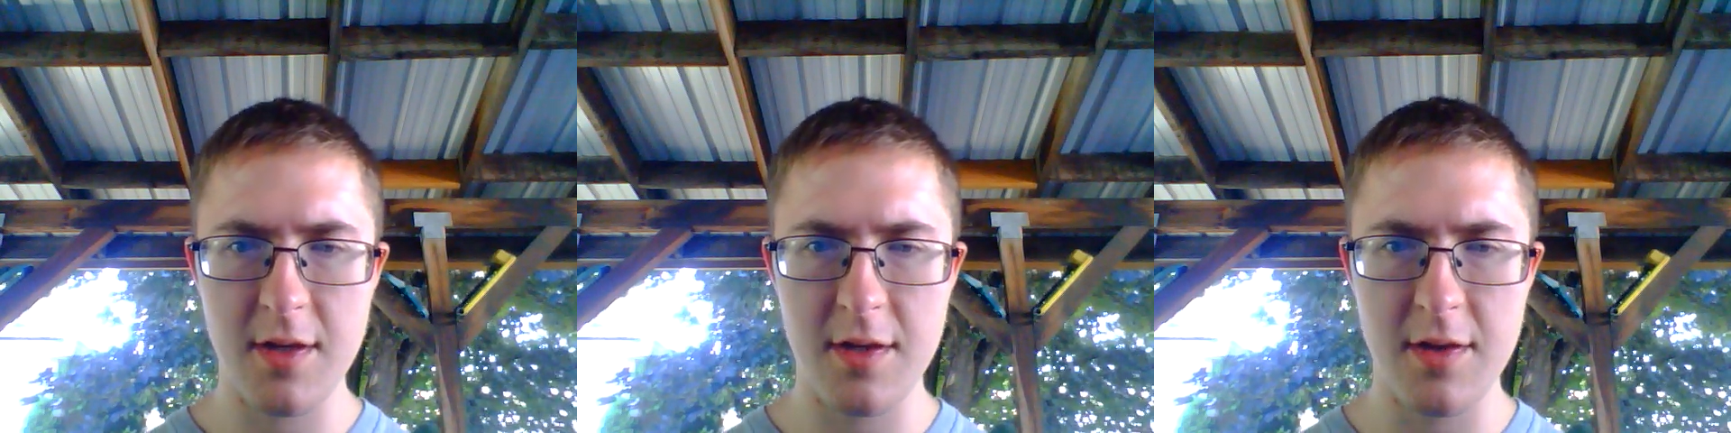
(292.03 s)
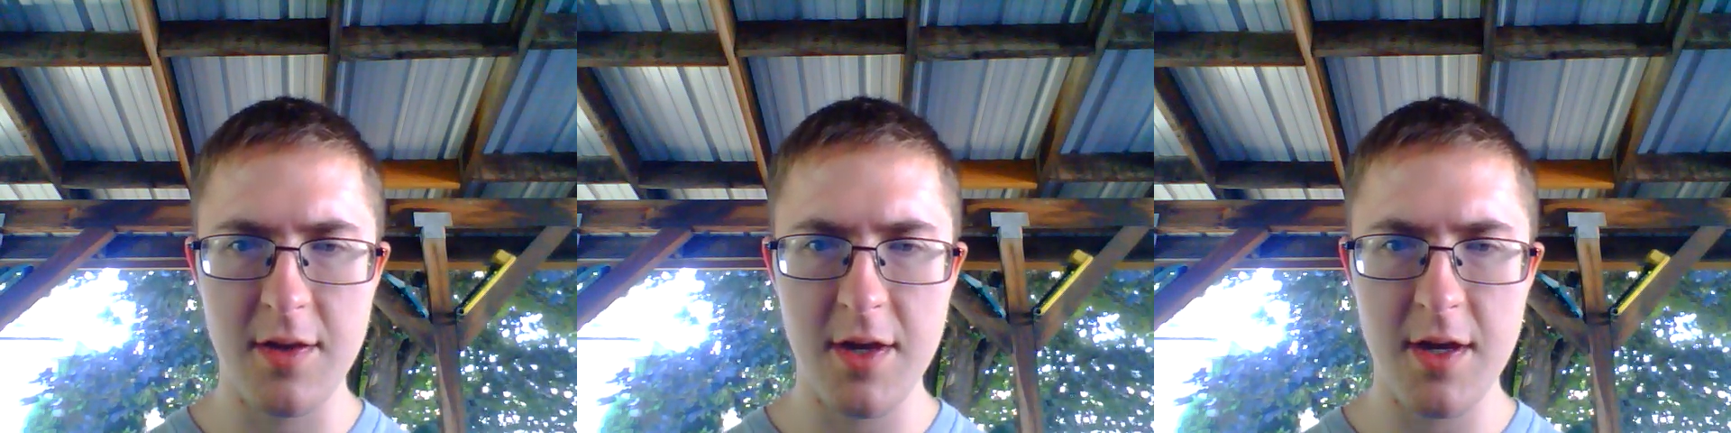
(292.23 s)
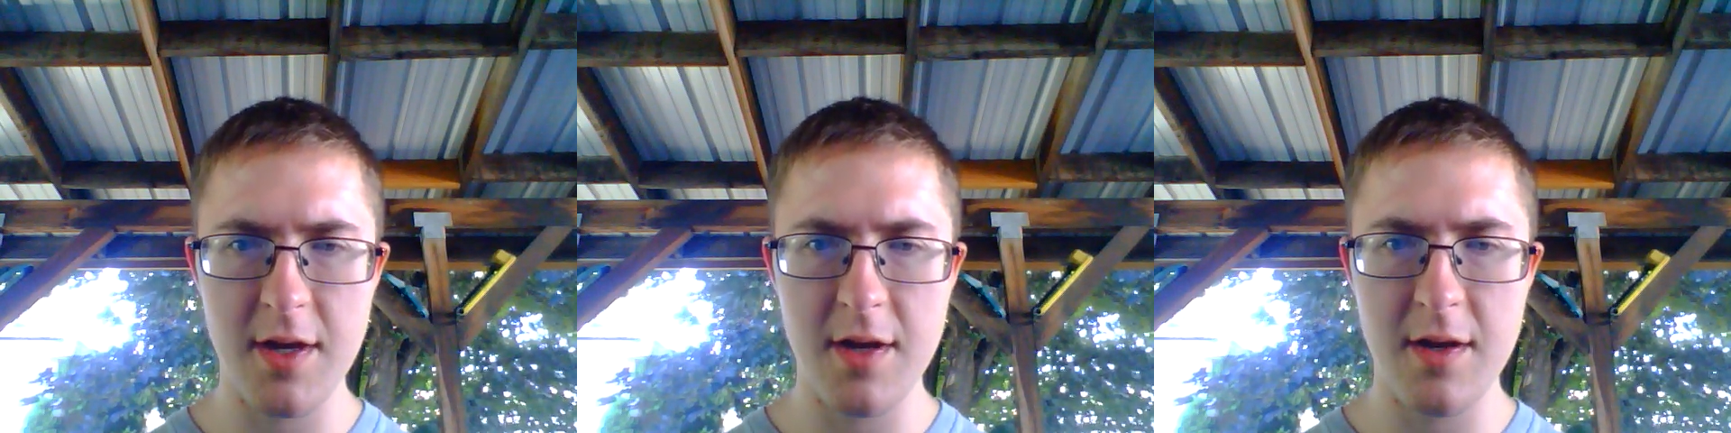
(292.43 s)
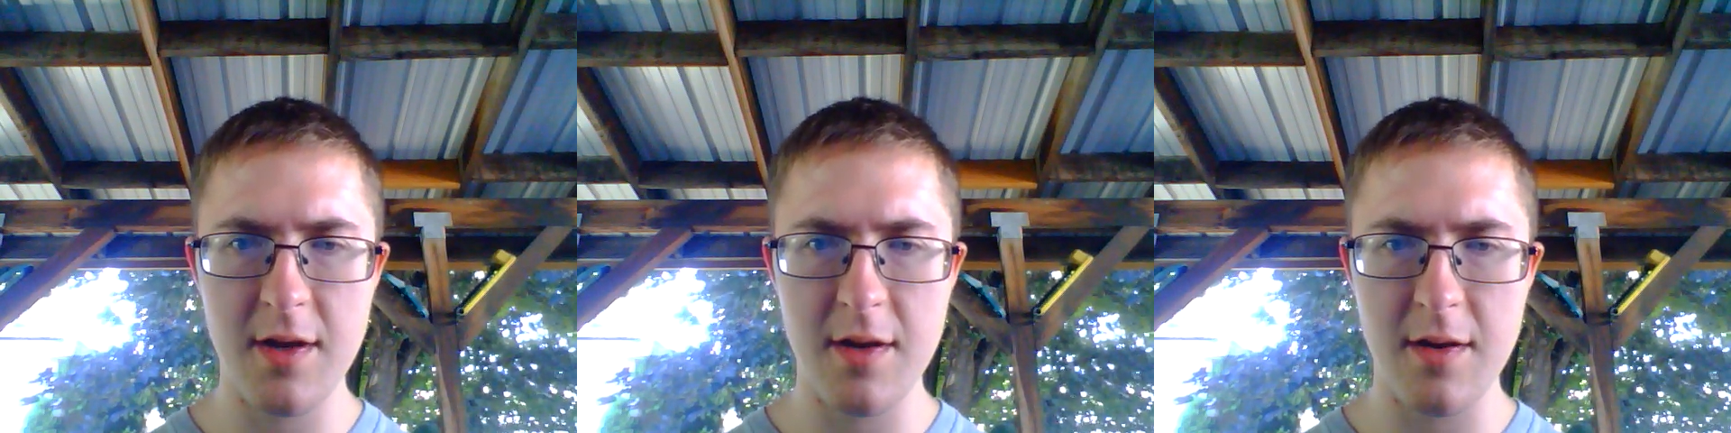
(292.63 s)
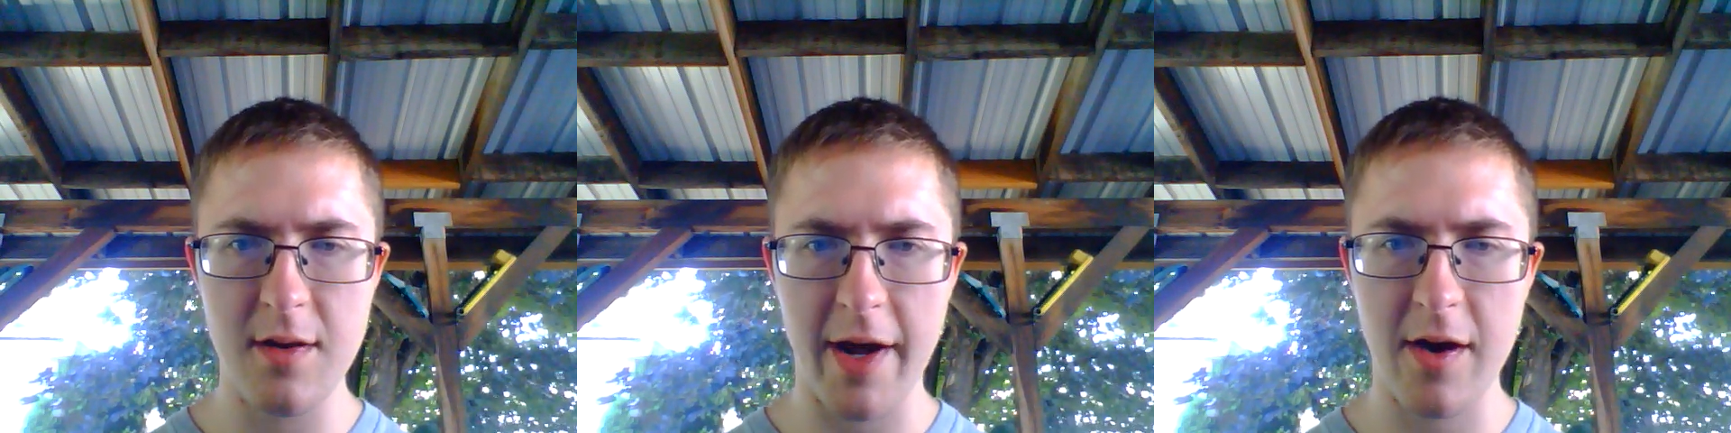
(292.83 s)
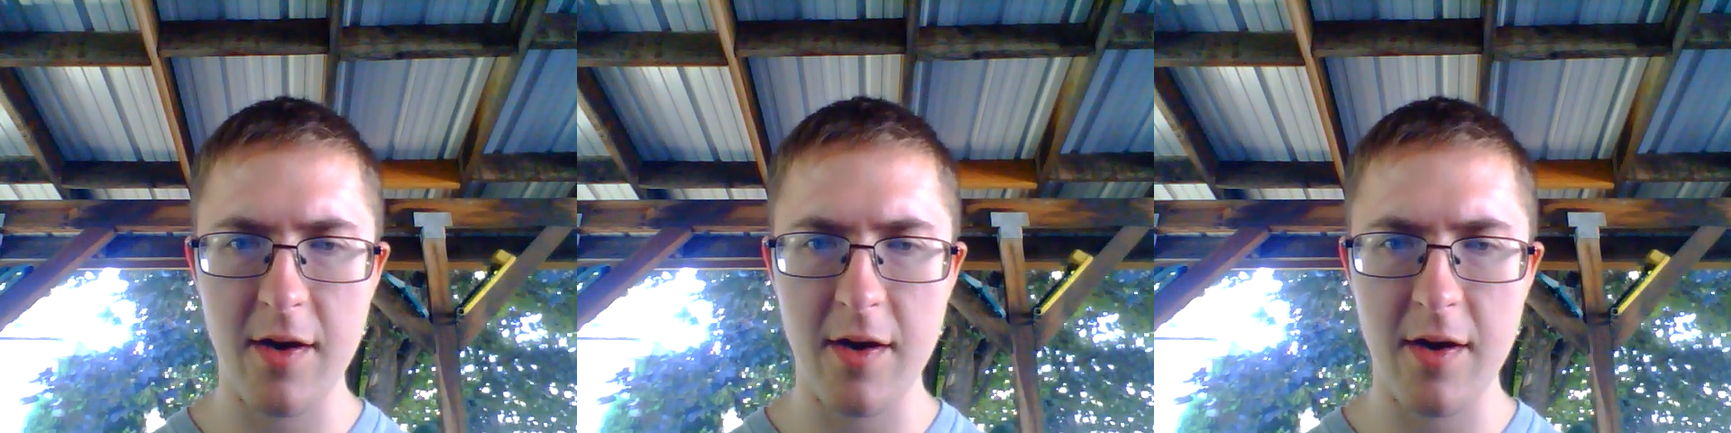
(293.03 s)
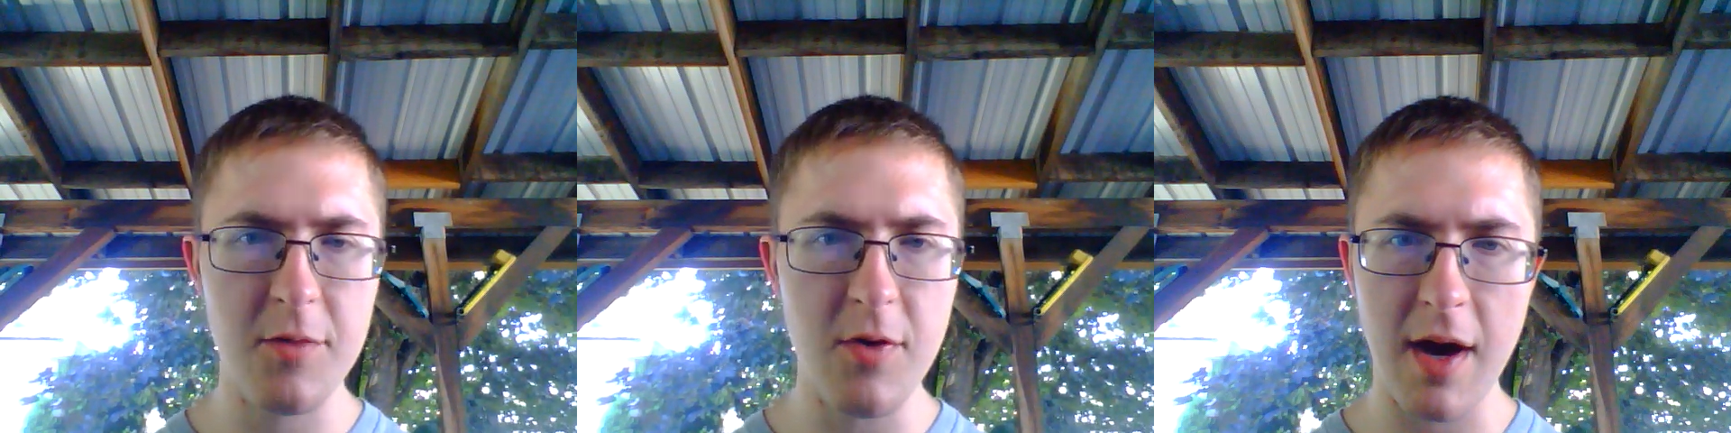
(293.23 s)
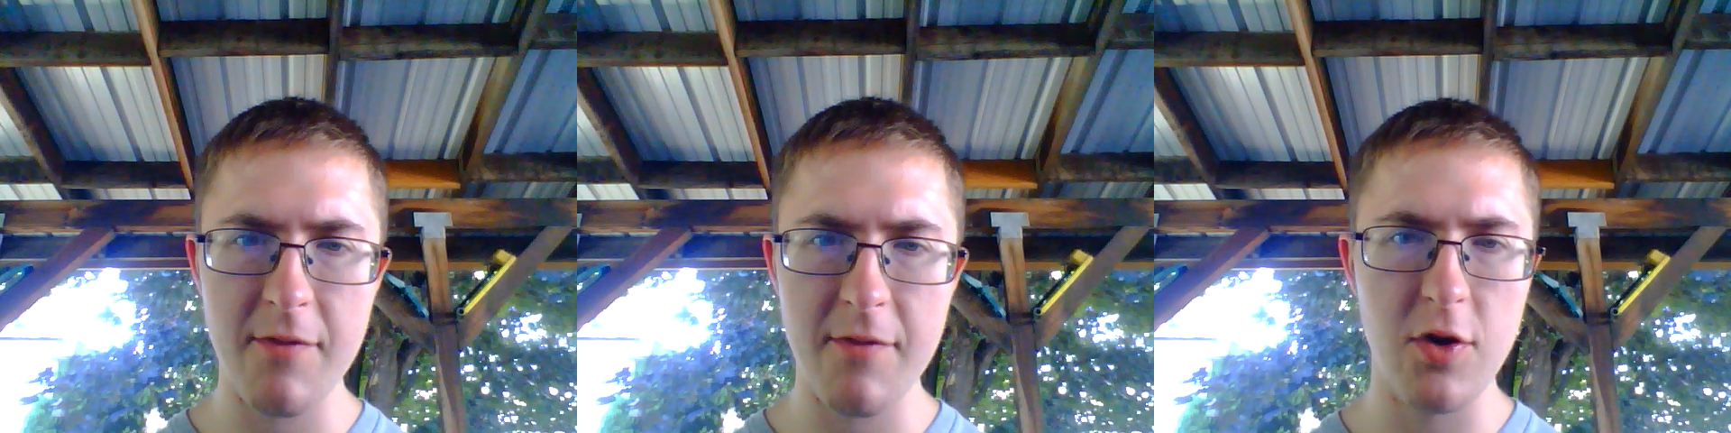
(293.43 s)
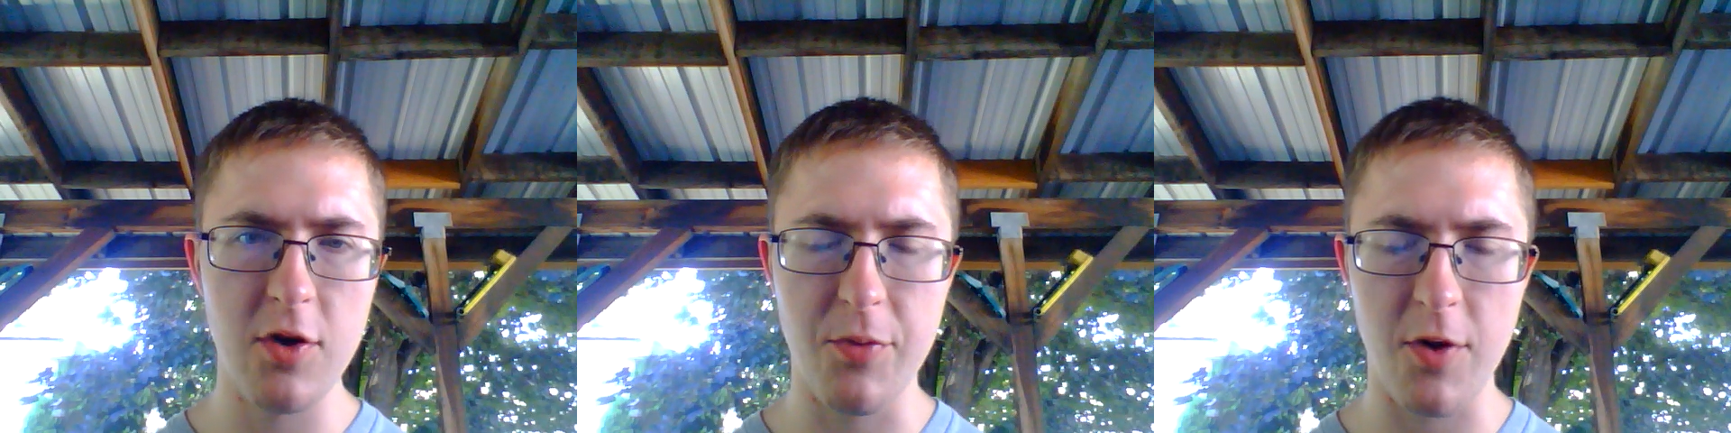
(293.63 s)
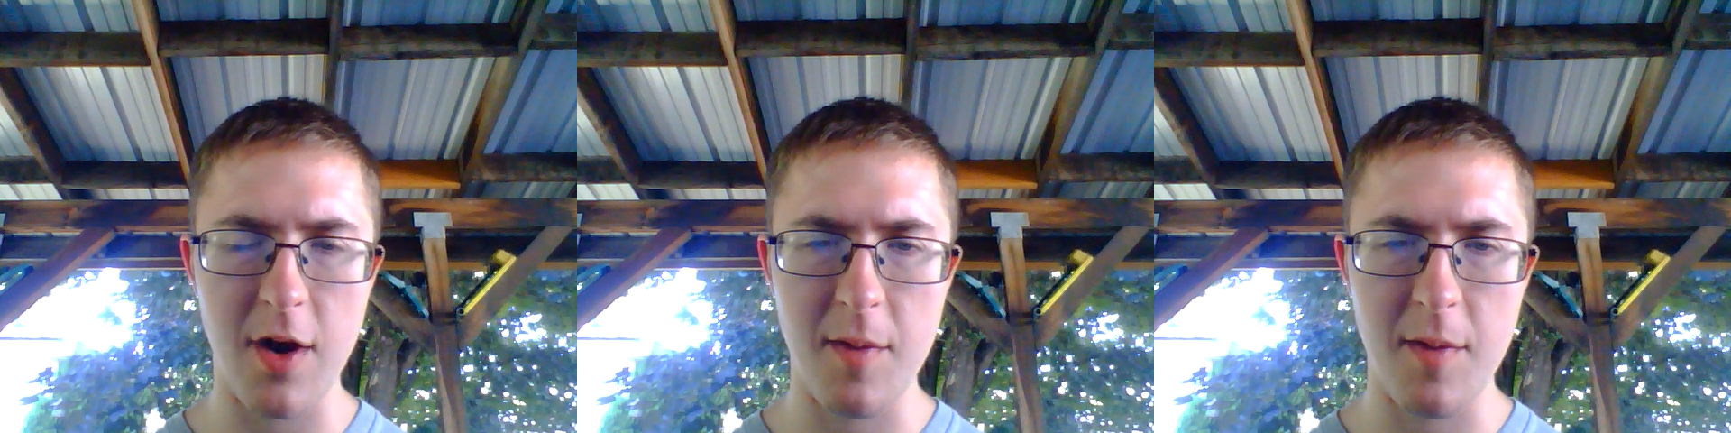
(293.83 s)
then how come you have no
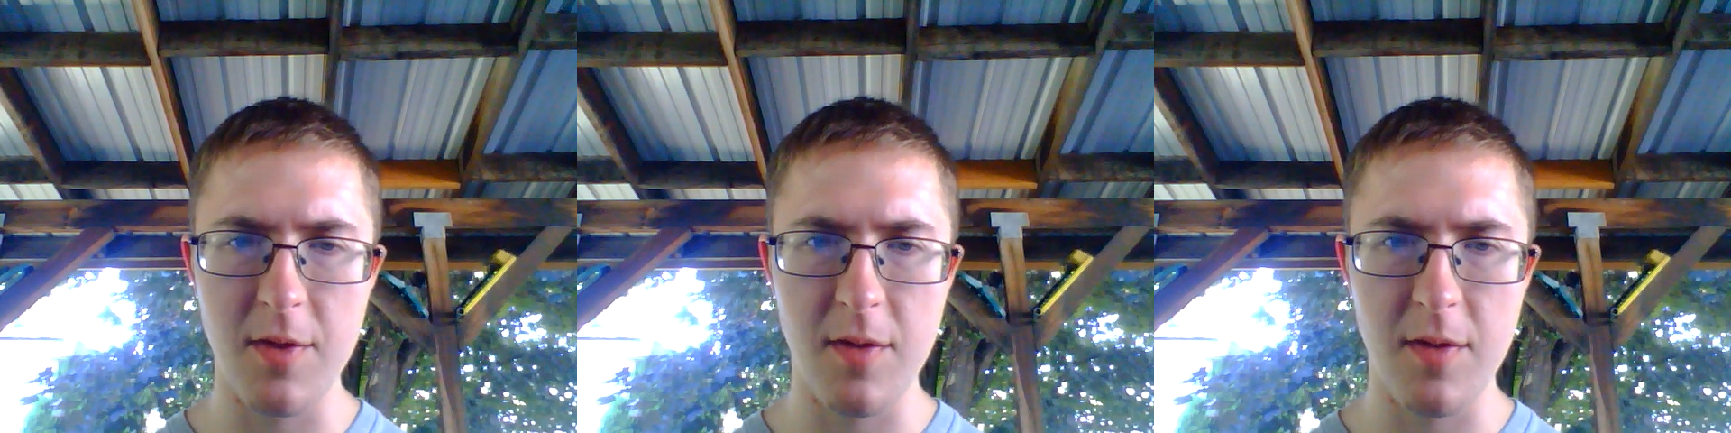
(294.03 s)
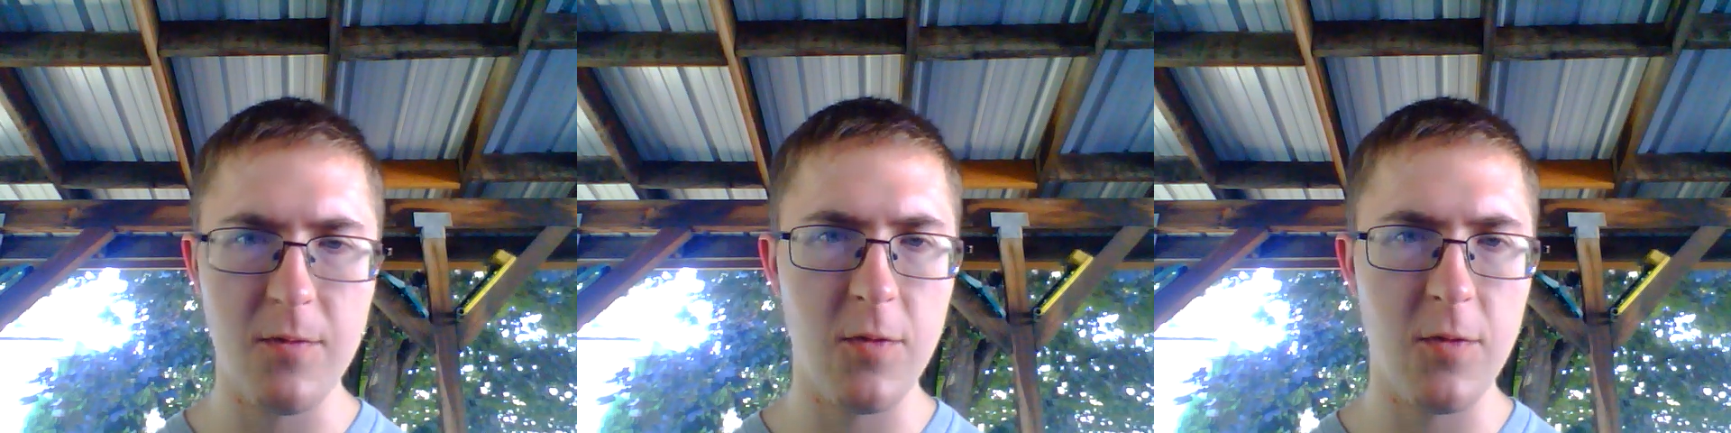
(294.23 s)
problem